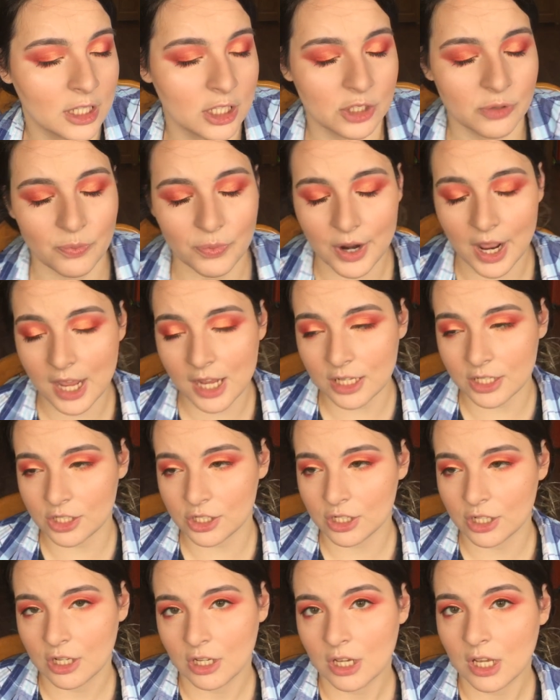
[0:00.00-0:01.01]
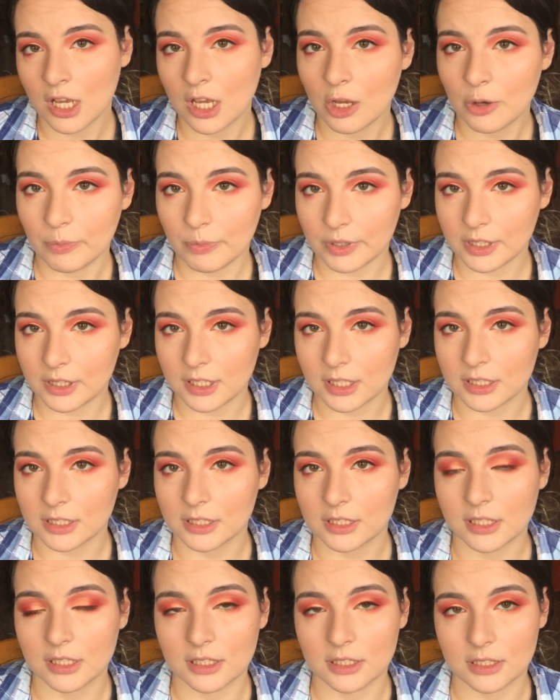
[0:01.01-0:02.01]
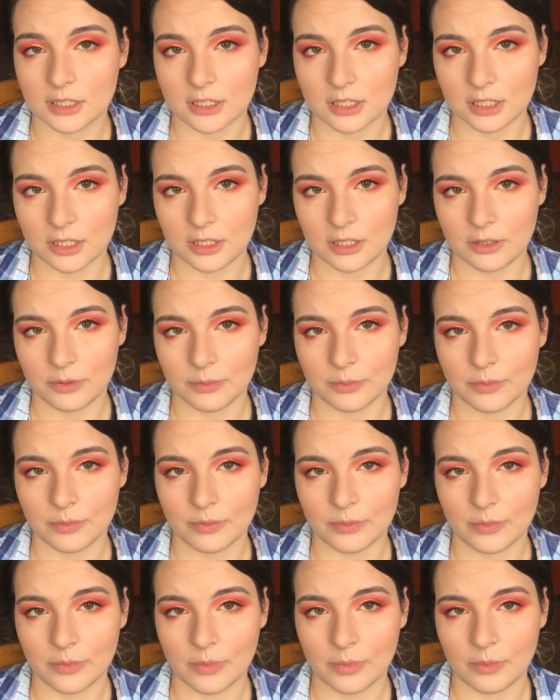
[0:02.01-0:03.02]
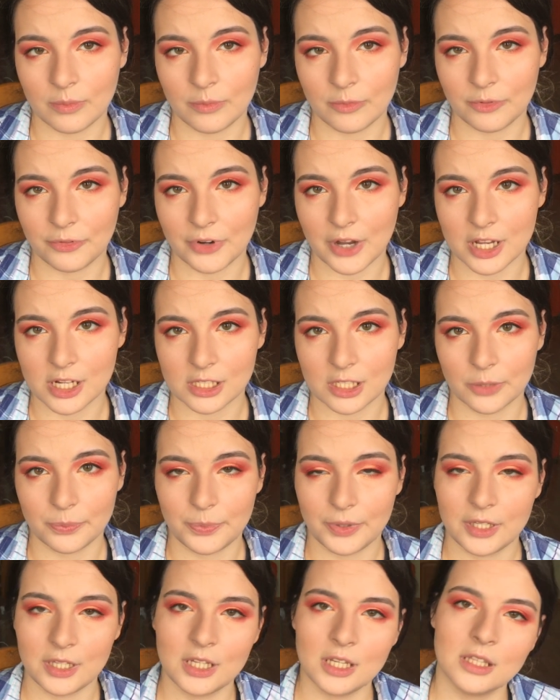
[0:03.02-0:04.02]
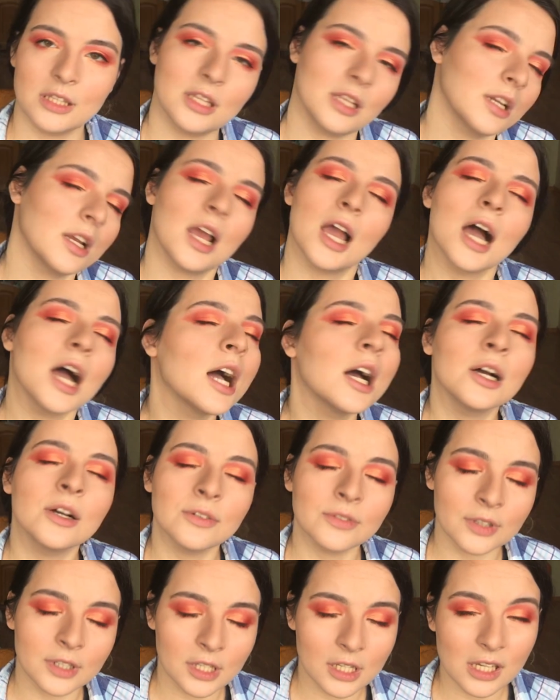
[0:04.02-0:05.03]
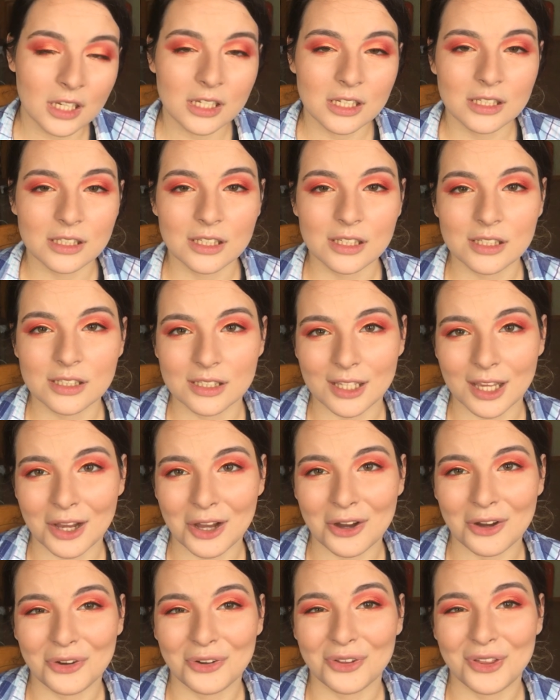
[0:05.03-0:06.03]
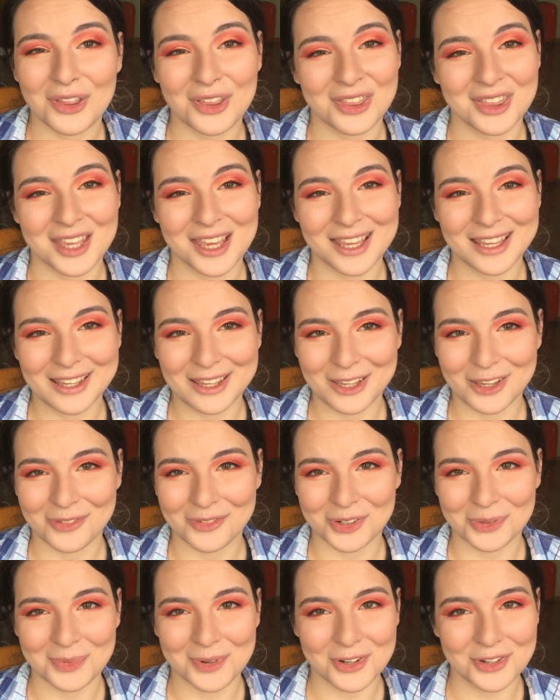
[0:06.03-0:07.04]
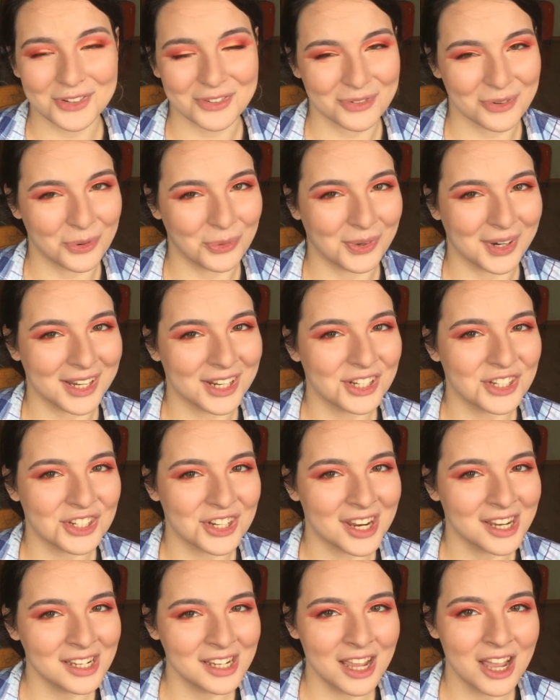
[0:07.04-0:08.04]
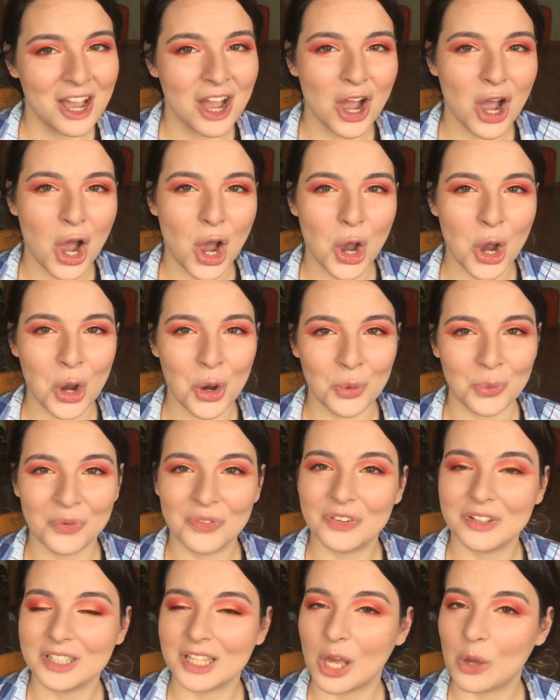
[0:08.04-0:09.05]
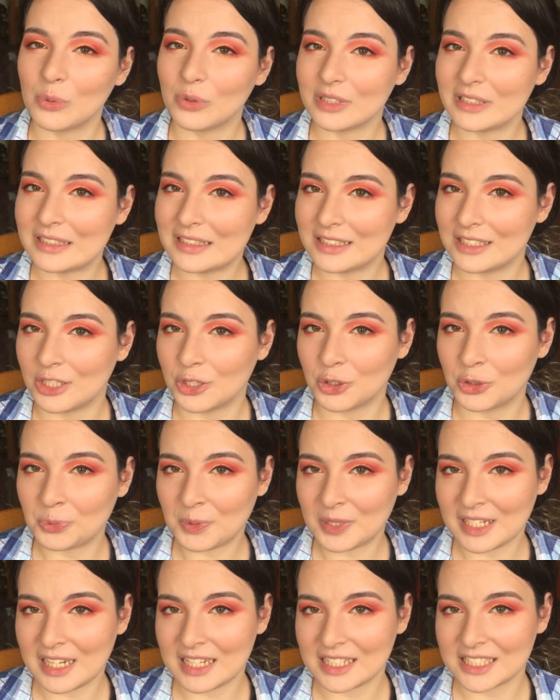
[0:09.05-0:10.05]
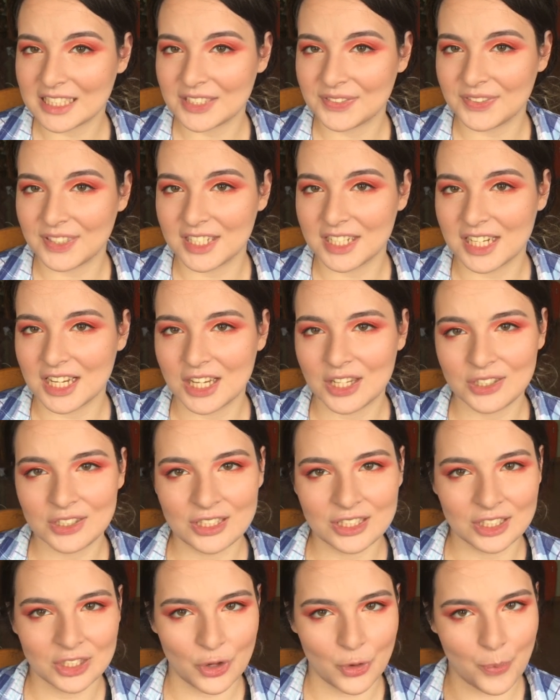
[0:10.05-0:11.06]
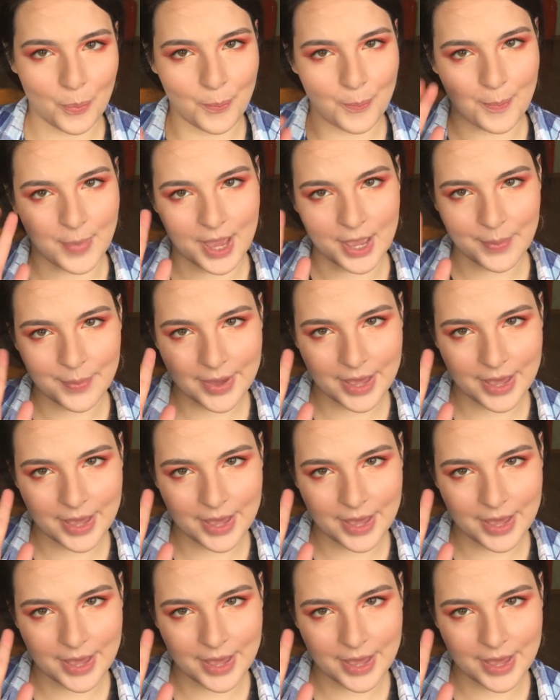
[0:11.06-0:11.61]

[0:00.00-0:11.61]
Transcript: this brand, but this is the final opinion that I have. So thank you very much for watching. Hopefully I will see you in my next video. So bye